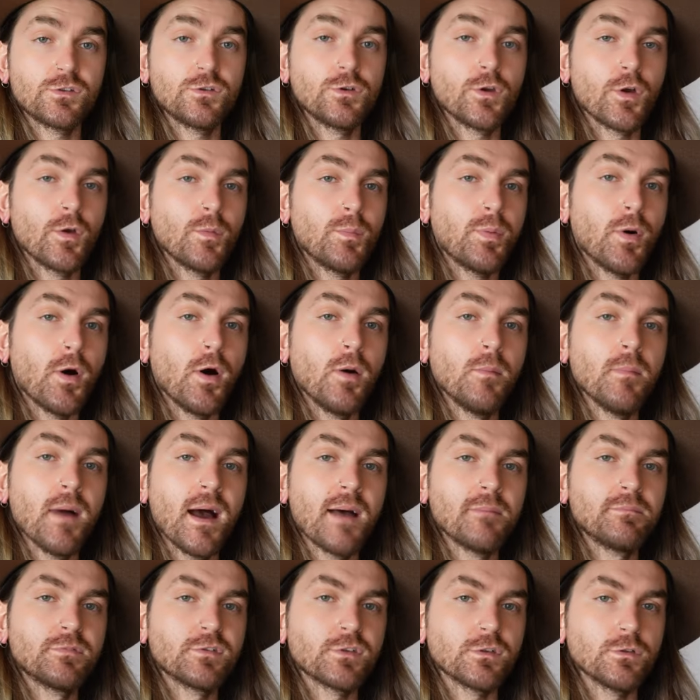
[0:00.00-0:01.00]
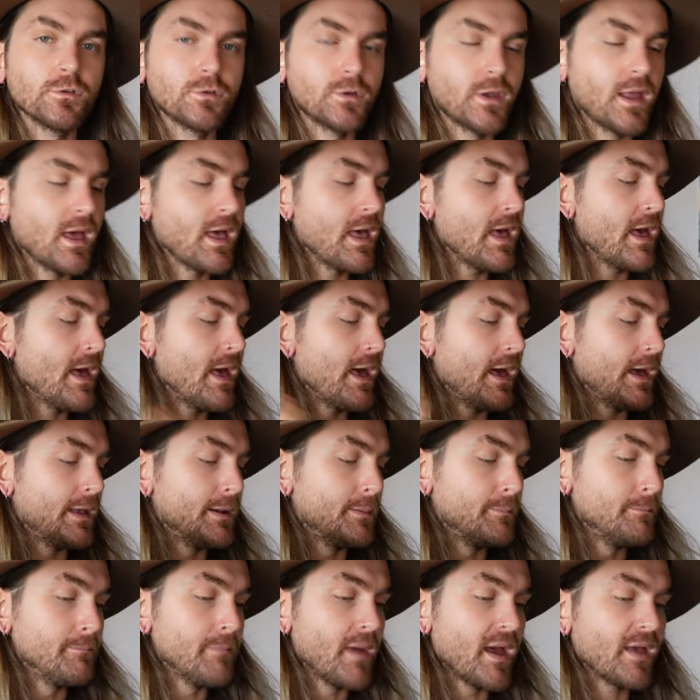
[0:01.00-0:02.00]
Joop Homme Absolute an
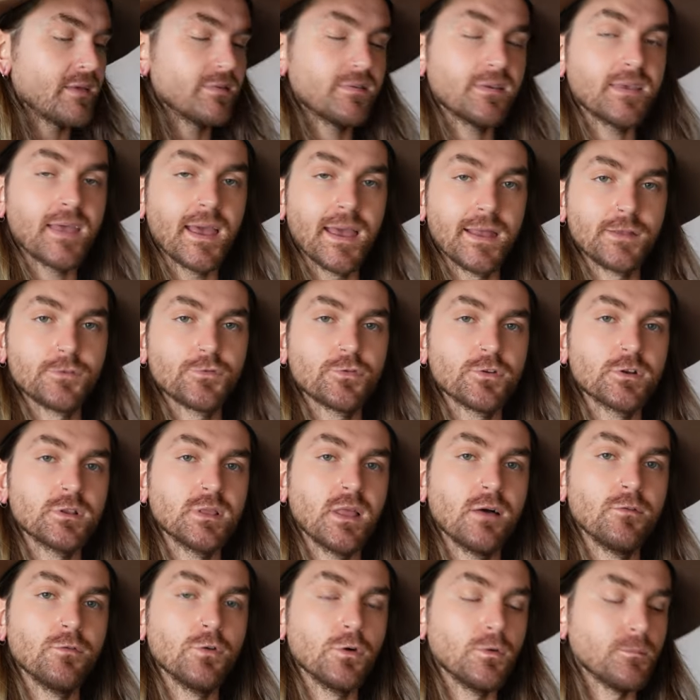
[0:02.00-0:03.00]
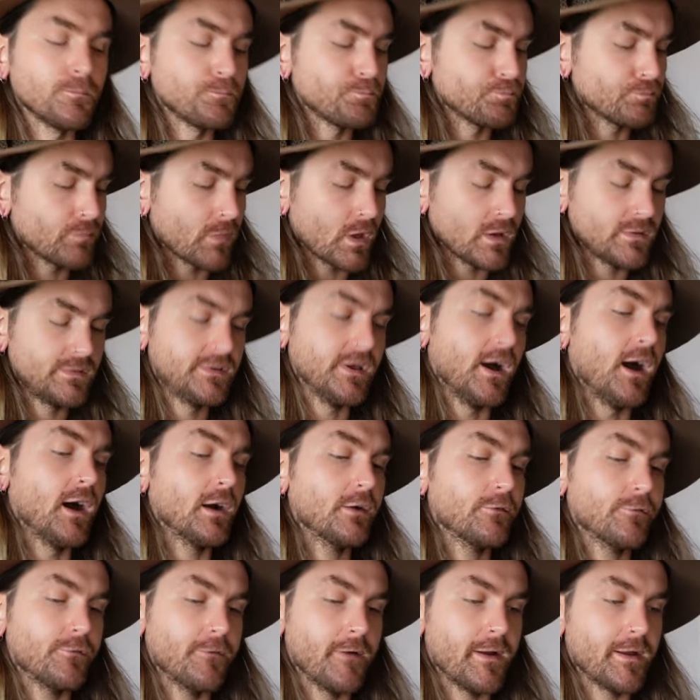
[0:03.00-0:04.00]
amazing entry level
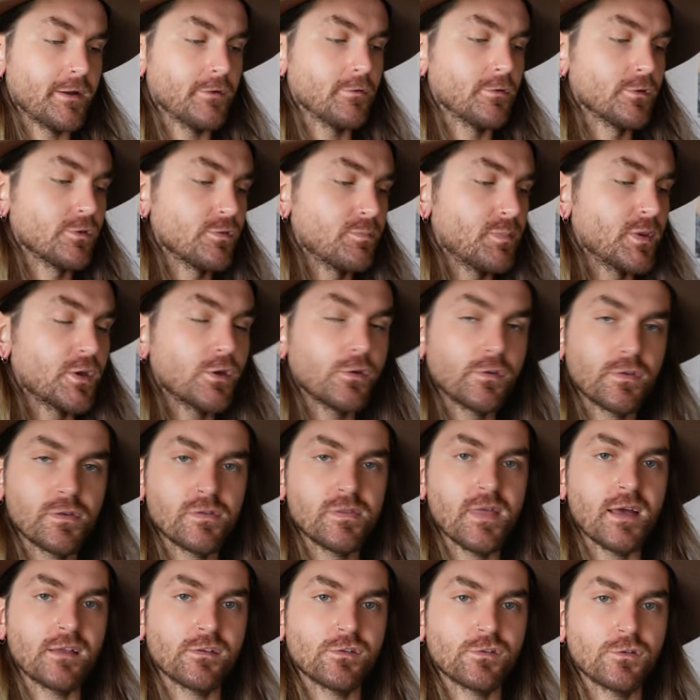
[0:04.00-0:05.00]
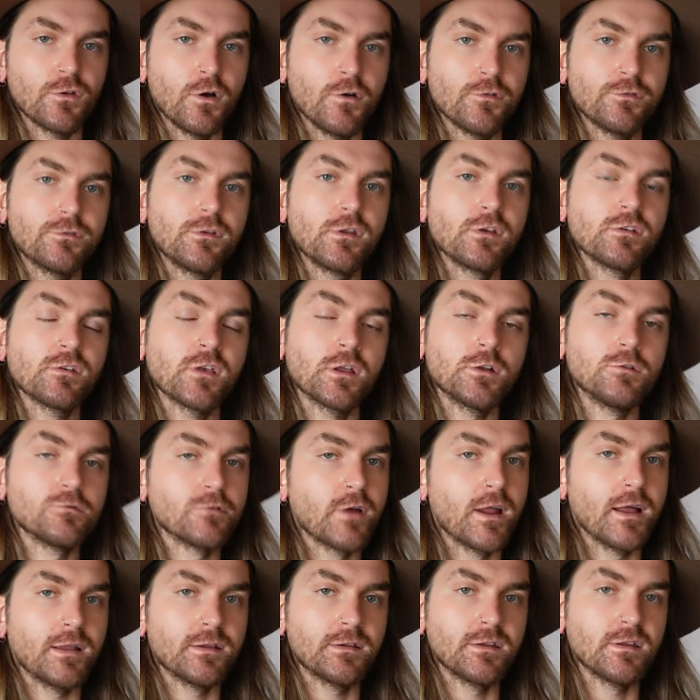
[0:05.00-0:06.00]
dark fragrance because of that softness and
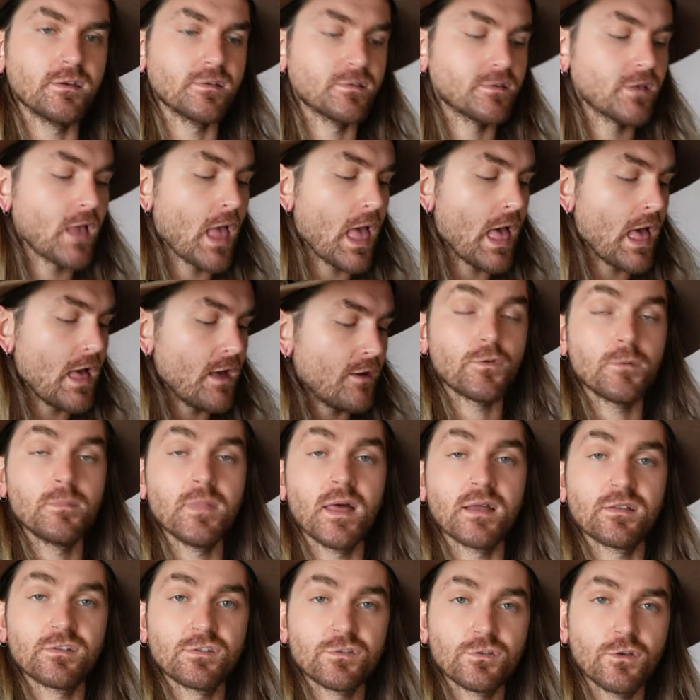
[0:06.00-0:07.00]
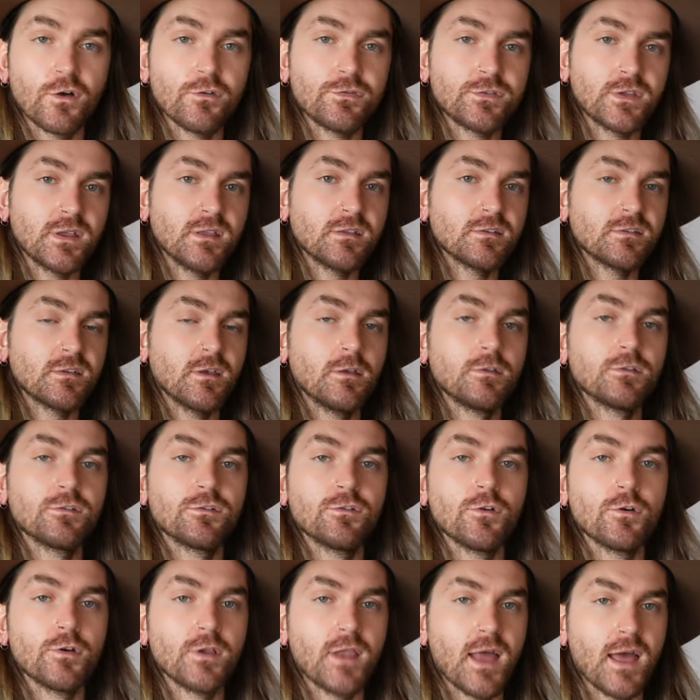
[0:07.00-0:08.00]
roundness from that soft incense
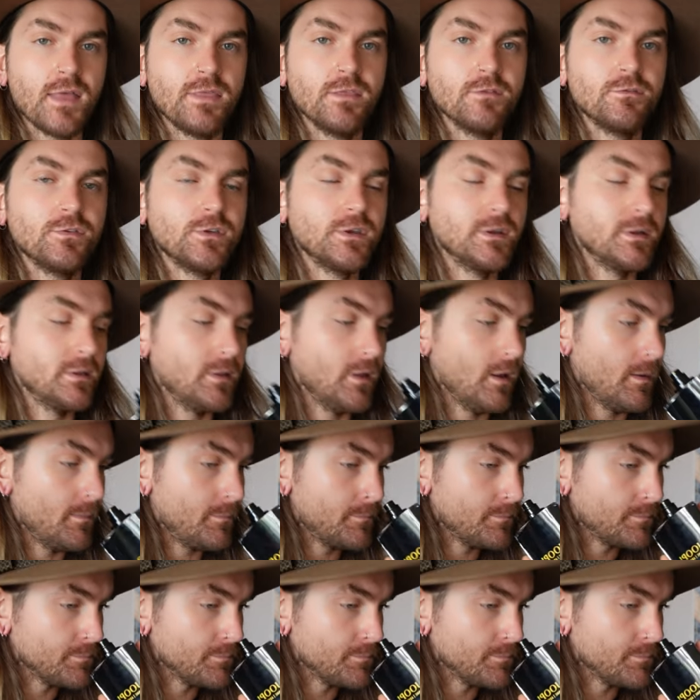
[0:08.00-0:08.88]
note and the vanilla.